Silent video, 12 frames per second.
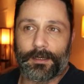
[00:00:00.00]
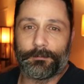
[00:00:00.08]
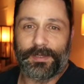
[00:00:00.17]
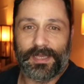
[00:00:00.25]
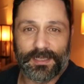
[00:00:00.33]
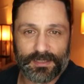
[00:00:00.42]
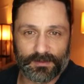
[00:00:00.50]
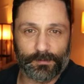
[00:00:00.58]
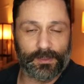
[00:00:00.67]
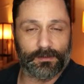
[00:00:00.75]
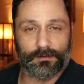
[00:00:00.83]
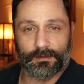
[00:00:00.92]

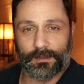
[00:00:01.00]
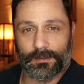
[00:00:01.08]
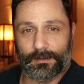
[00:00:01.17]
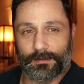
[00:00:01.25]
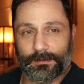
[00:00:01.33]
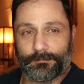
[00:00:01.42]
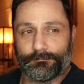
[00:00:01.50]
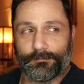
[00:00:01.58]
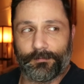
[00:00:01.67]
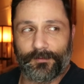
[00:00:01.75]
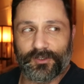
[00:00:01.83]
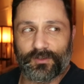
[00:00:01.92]
piecemeal. I
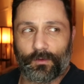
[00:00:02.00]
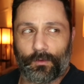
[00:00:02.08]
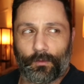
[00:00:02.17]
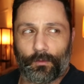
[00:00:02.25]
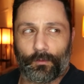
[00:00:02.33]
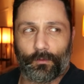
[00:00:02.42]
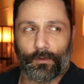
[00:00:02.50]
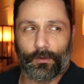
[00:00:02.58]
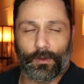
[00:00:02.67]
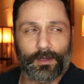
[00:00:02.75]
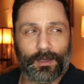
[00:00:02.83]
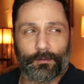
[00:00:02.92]

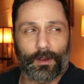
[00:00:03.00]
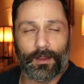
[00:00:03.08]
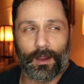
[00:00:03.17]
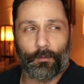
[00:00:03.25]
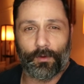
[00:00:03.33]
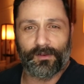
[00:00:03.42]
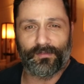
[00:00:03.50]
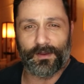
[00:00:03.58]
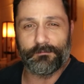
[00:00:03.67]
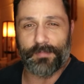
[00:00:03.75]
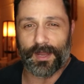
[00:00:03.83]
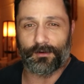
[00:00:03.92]
want to
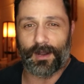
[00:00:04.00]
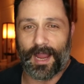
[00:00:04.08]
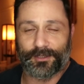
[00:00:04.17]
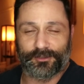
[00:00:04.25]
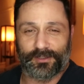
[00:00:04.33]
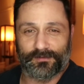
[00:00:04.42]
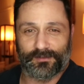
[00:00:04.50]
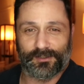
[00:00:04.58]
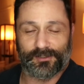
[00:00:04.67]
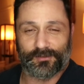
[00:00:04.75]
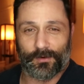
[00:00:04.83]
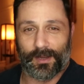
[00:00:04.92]
find better adjectives to
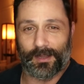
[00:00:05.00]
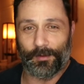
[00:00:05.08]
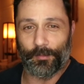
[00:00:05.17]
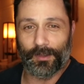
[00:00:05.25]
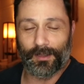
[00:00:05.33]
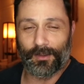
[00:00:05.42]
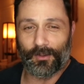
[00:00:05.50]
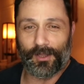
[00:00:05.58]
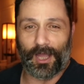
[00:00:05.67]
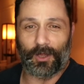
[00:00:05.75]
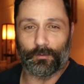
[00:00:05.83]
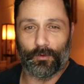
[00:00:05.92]
describe
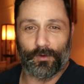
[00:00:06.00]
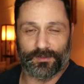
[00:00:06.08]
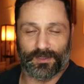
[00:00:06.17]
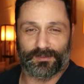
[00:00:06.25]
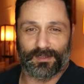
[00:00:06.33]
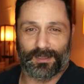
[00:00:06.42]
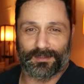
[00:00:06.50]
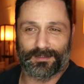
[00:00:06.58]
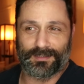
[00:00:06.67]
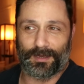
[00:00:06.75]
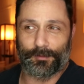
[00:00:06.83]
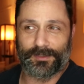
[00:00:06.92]
Kowloon, because it's
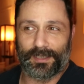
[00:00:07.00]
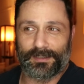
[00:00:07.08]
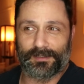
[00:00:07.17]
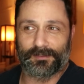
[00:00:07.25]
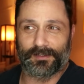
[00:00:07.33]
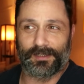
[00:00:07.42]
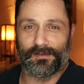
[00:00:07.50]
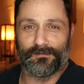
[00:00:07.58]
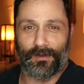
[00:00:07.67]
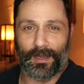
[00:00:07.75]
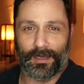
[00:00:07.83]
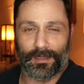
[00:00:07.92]
simultaneously
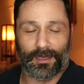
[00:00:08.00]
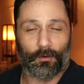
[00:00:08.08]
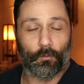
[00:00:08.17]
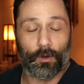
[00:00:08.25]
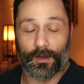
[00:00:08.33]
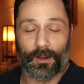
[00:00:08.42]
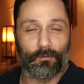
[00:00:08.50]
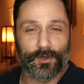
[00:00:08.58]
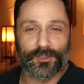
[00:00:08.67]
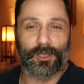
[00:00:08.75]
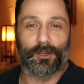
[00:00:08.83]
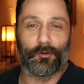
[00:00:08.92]
inviting. Like, I
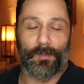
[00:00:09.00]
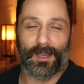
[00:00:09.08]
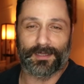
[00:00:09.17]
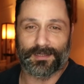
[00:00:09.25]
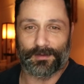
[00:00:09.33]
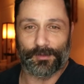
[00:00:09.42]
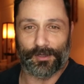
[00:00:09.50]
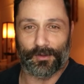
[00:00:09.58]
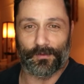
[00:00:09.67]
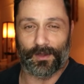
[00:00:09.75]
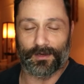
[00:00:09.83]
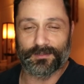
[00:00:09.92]
wish I could go back in time and
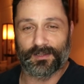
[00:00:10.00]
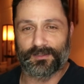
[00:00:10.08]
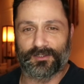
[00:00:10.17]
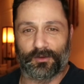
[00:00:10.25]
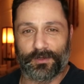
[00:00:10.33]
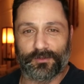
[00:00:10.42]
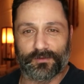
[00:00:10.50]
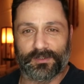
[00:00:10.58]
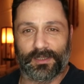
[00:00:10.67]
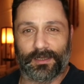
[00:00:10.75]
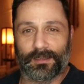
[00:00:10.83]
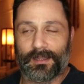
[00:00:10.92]
go there, because it's so
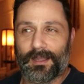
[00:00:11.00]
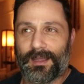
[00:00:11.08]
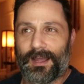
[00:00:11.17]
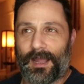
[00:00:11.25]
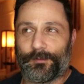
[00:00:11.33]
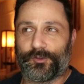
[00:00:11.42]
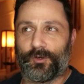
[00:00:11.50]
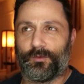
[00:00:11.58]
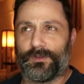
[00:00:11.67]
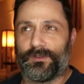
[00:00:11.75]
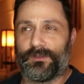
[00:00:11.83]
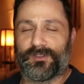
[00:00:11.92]
interesting. I'm
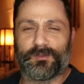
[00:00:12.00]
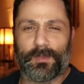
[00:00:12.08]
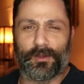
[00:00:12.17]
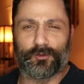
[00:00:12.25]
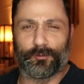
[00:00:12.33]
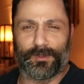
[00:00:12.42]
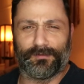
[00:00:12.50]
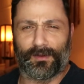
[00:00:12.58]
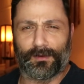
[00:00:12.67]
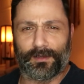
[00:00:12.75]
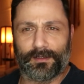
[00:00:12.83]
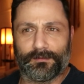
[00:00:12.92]
sure the smells would be
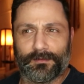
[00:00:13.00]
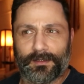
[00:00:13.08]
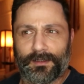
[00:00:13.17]
very